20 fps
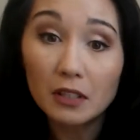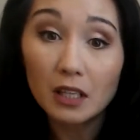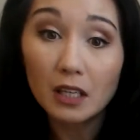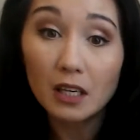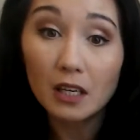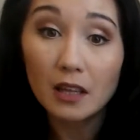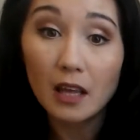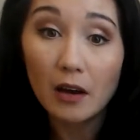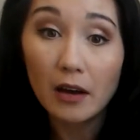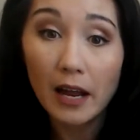
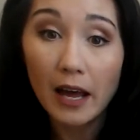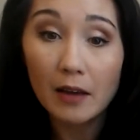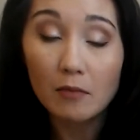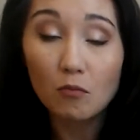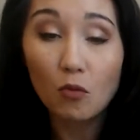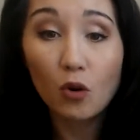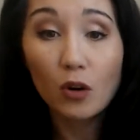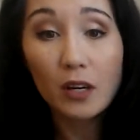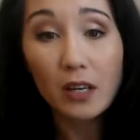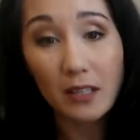key that had
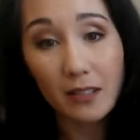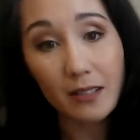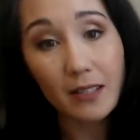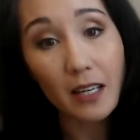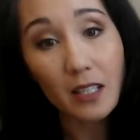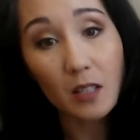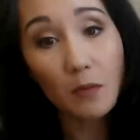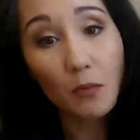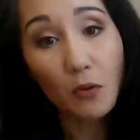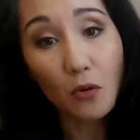more
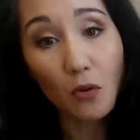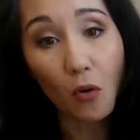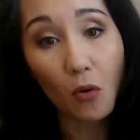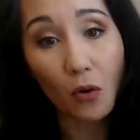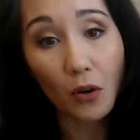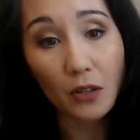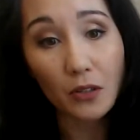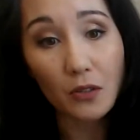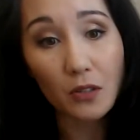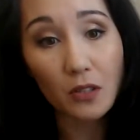accessible
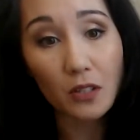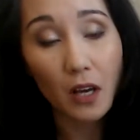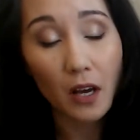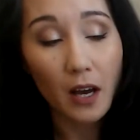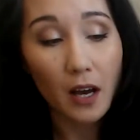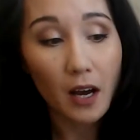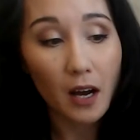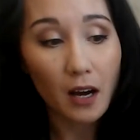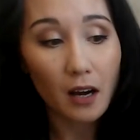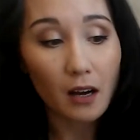chords,
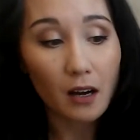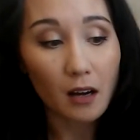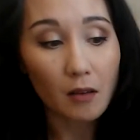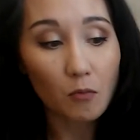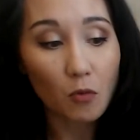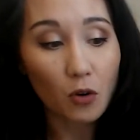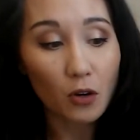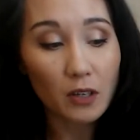more